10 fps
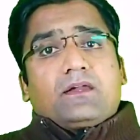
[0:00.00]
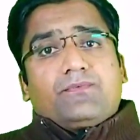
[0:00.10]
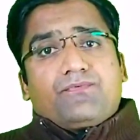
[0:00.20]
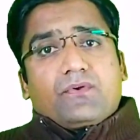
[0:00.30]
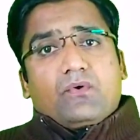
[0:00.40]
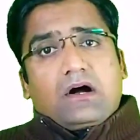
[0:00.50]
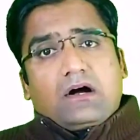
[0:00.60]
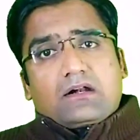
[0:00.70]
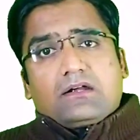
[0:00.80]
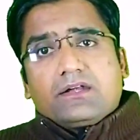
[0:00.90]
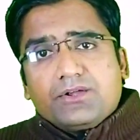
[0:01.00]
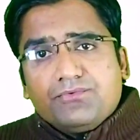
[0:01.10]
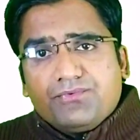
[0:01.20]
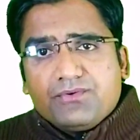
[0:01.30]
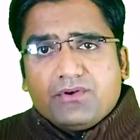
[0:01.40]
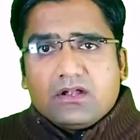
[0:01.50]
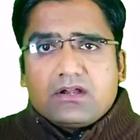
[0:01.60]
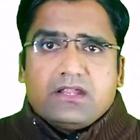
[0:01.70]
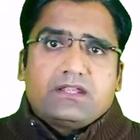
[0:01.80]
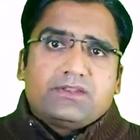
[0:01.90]
if you are a new viewer
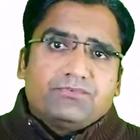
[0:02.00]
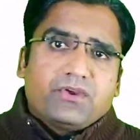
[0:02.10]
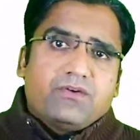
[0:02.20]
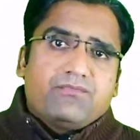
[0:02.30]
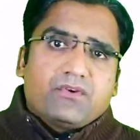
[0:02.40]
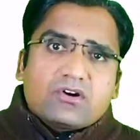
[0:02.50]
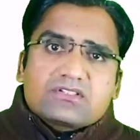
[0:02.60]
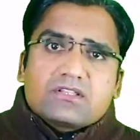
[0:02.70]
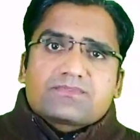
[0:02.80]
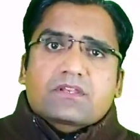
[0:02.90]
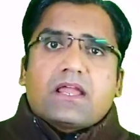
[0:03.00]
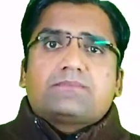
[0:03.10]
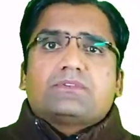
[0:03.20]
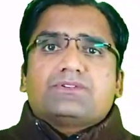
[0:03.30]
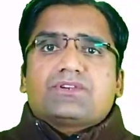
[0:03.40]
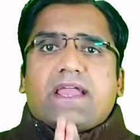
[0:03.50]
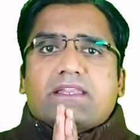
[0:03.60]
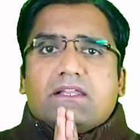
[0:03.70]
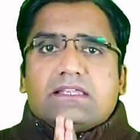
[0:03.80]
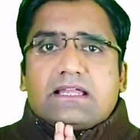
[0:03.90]
and you have not subscribed the
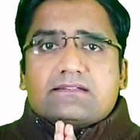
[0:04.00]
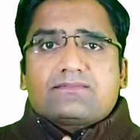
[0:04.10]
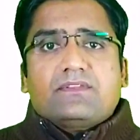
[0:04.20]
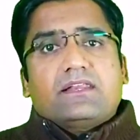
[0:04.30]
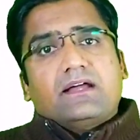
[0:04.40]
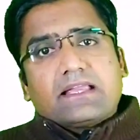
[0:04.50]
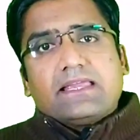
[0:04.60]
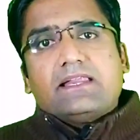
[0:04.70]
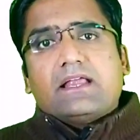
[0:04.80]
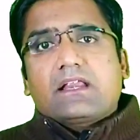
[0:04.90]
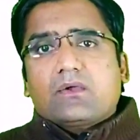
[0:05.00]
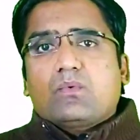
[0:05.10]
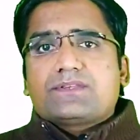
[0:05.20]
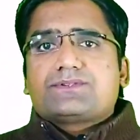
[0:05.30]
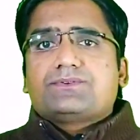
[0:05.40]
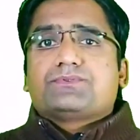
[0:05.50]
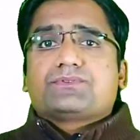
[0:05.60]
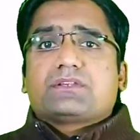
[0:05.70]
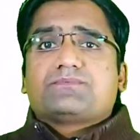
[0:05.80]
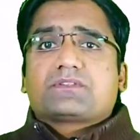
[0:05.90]
channel yet, then again I request you to
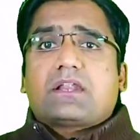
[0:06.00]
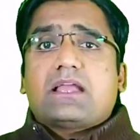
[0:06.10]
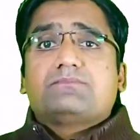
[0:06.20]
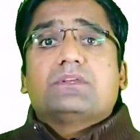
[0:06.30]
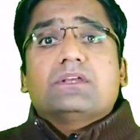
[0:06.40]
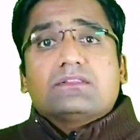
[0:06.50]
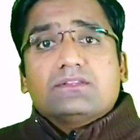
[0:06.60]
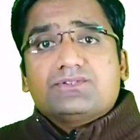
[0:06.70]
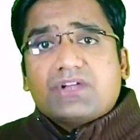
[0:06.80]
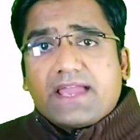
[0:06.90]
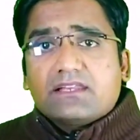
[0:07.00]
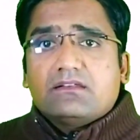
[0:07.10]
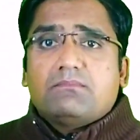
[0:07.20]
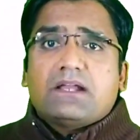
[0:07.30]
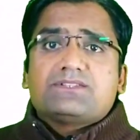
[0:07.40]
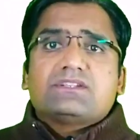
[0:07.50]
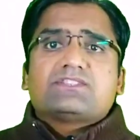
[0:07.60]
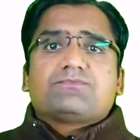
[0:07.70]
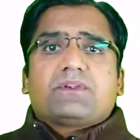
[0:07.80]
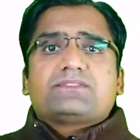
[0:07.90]
subscribe the channel by
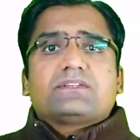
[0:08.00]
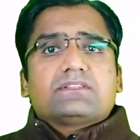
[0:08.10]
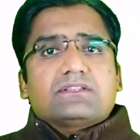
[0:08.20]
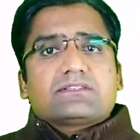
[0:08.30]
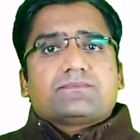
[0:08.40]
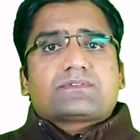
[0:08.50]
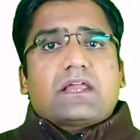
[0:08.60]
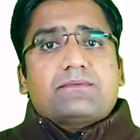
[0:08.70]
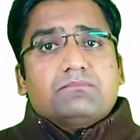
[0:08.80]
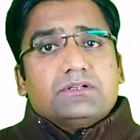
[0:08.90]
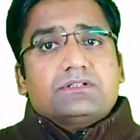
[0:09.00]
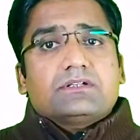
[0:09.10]
just pressing the subscribe button